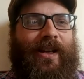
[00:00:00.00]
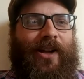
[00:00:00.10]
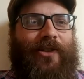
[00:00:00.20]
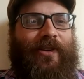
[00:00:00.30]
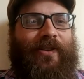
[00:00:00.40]

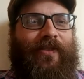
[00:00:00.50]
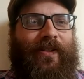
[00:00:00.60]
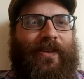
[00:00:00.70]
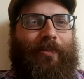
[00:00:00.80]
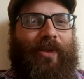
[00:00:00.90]

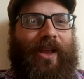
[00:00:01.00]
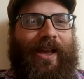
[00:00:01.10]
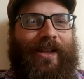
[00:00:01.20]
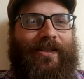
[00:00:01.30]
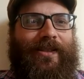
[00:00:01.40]
150
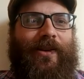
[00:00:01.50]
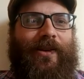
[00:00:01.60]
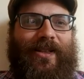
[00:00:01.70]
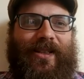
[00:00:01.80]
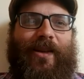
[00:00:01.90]
plants.
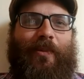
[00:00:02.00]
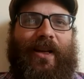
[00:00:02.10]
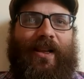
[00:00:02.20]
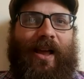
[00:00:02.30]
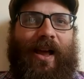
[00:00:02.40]
So it's going to be
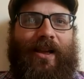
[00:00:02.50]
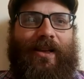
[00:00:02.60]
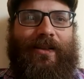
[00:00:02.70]
a lot.